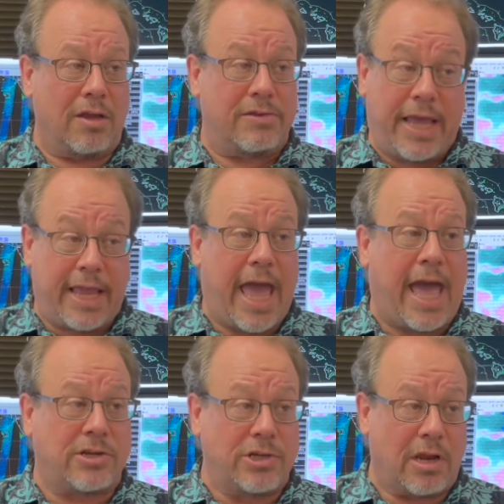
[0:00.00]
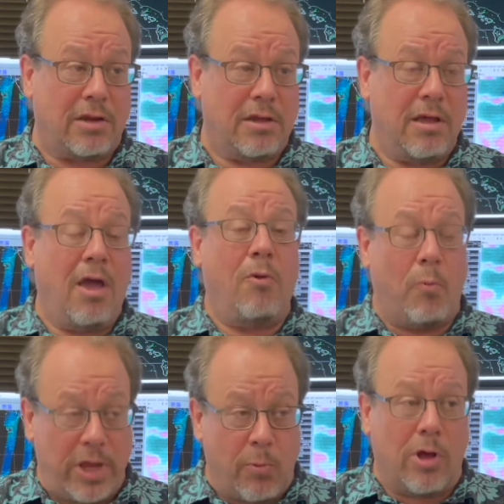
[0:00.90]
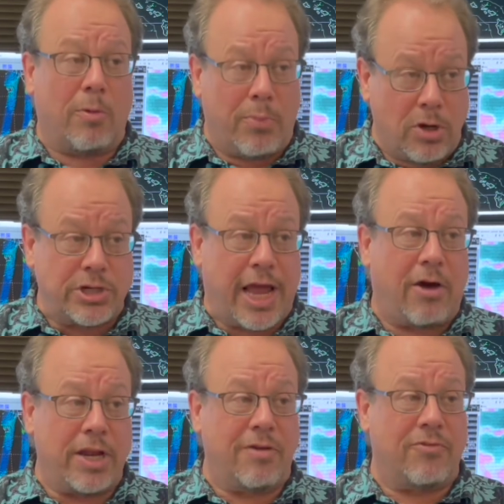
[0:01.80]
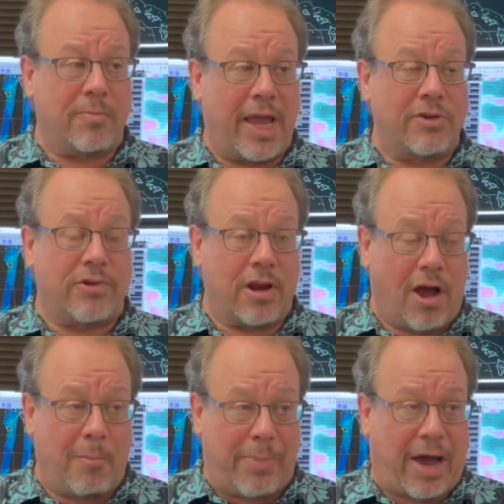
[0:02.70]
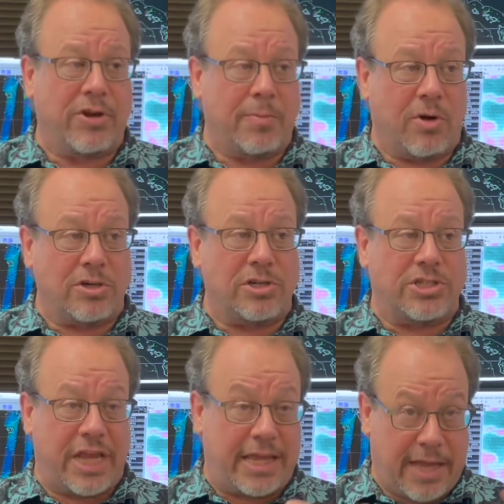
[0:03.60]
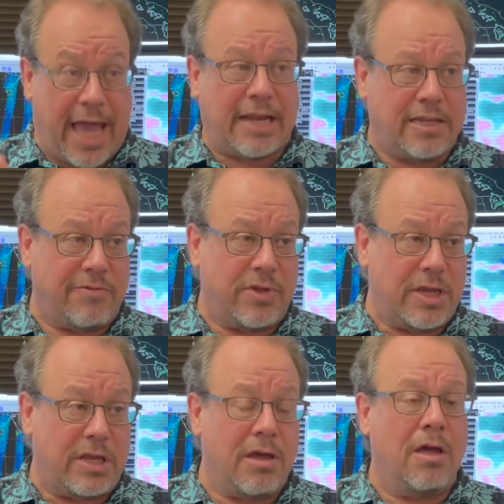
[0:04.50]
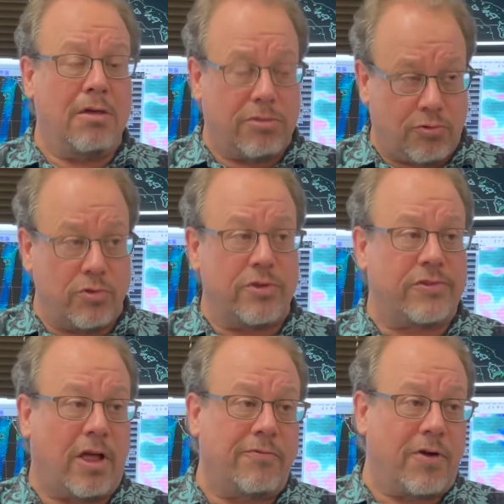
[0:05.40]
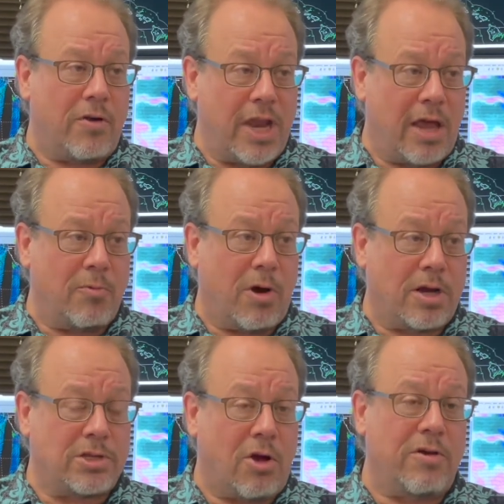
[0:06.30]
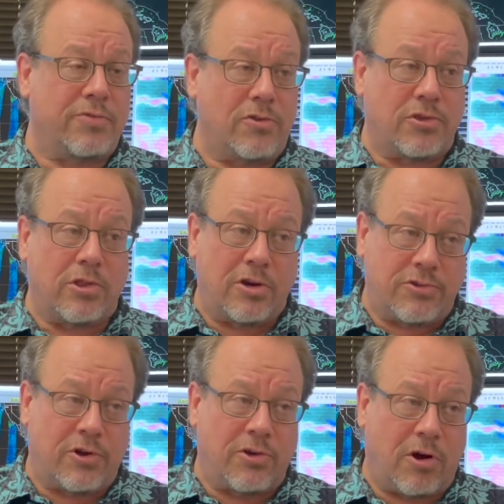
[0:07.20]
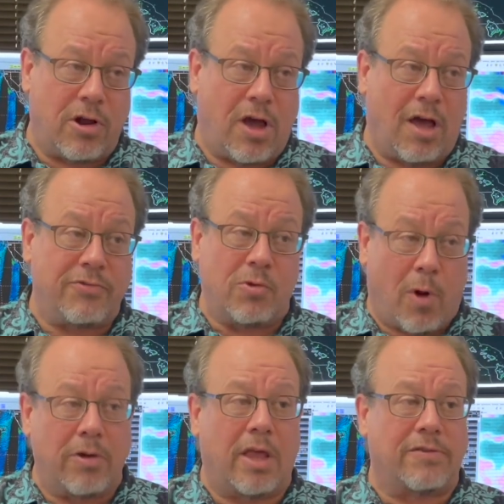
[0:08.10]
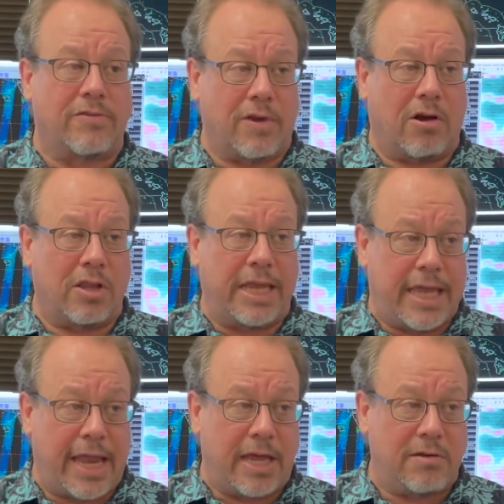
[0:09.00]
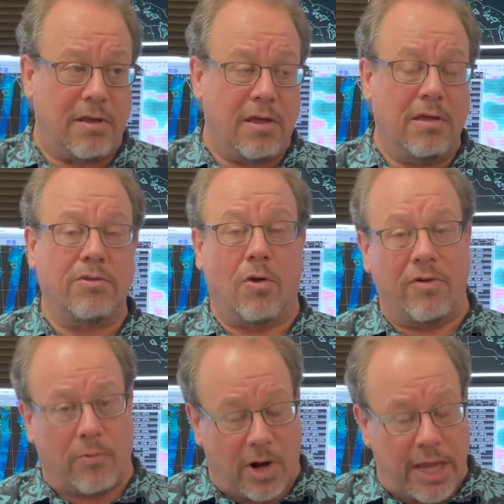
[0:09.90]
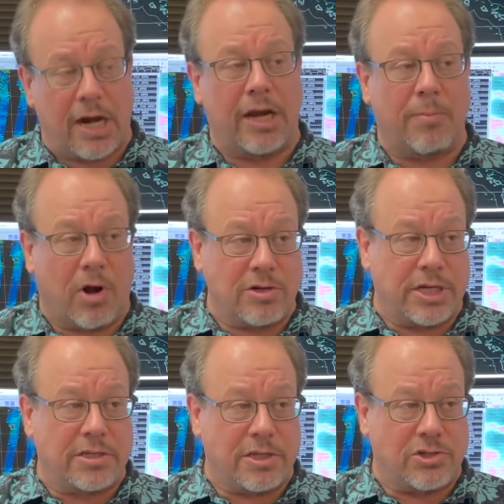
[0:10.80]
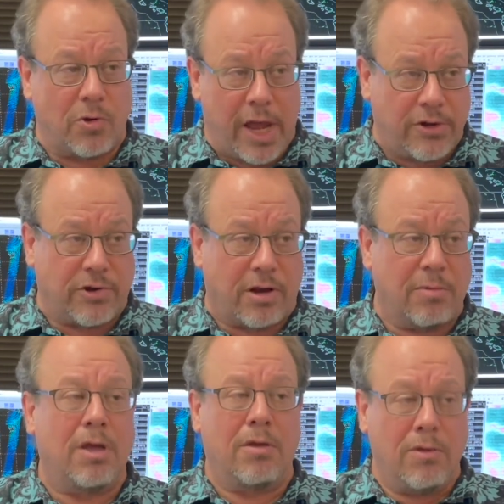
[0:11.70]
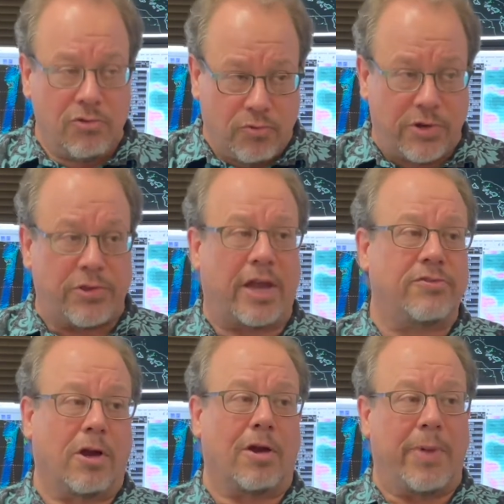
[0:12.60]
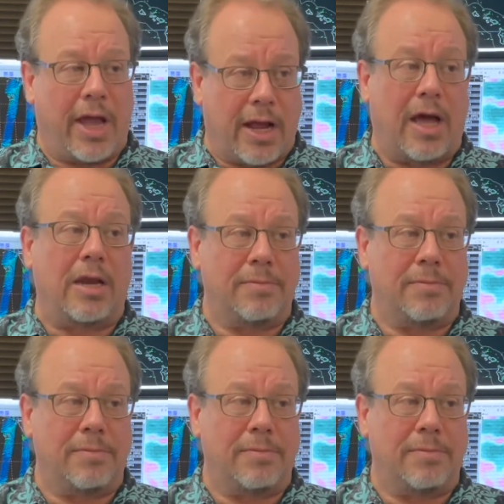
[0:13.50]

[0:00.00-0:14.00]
take action, we will push out information about emergency activity through the cell phone network. So if those alerts are turned off, you won't necessarily get it. So if we're in an emerging situation, switch that sucker back on.